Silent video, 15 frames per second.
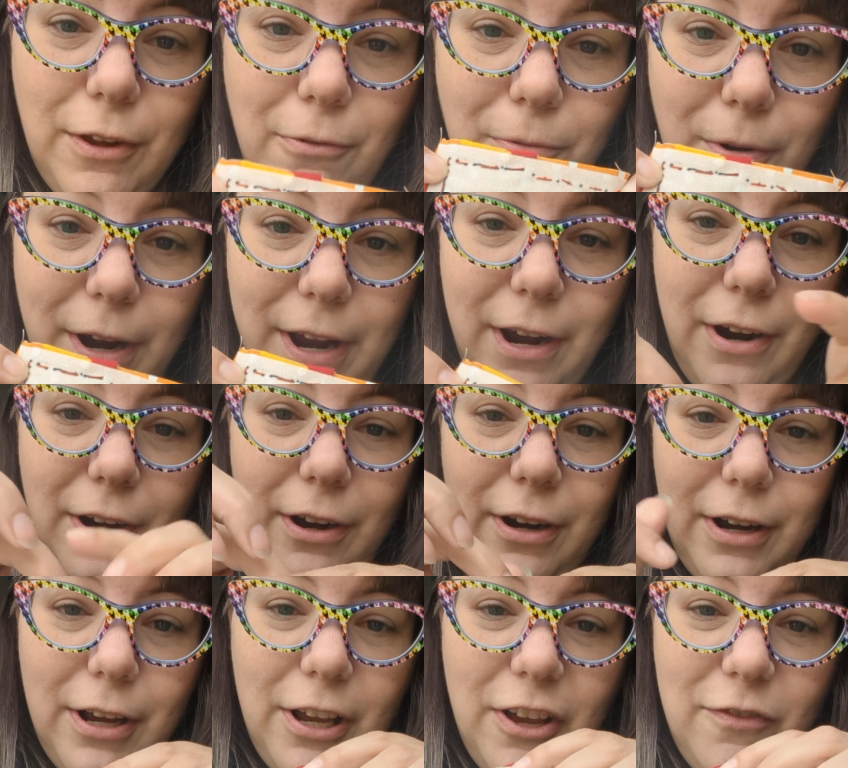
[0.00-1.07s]
We're here.
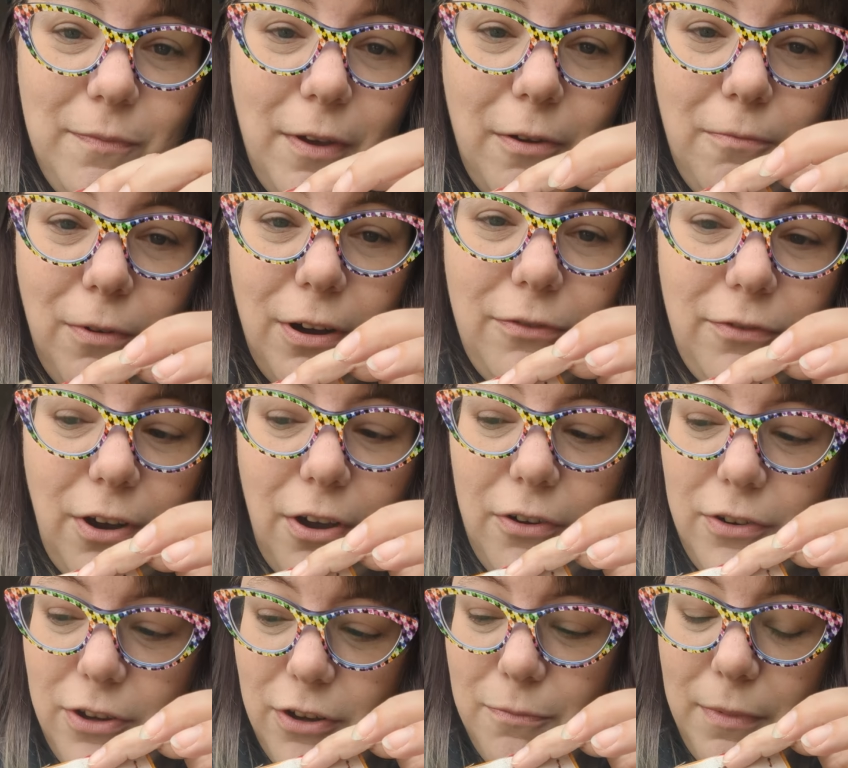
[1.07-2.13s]
You've made one row.
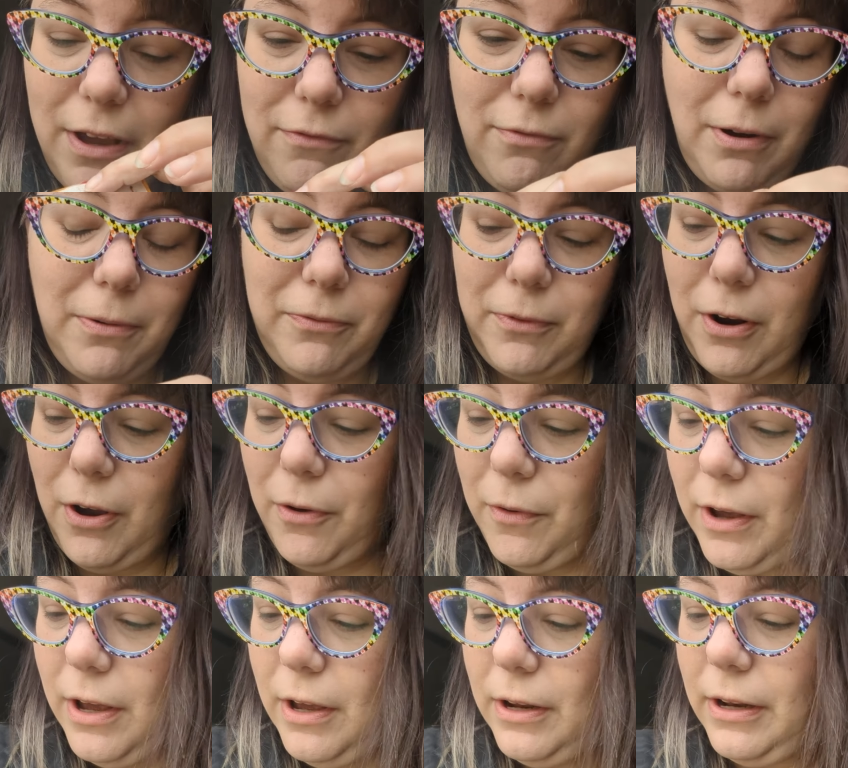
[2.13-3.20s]
You've made one row.
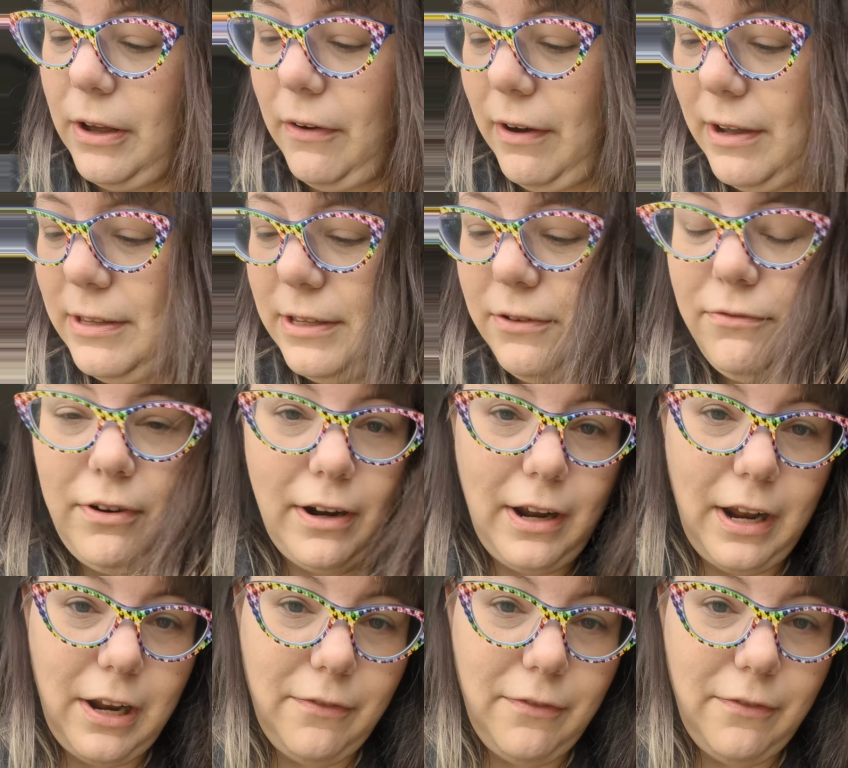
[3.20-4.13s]
Now, I did run out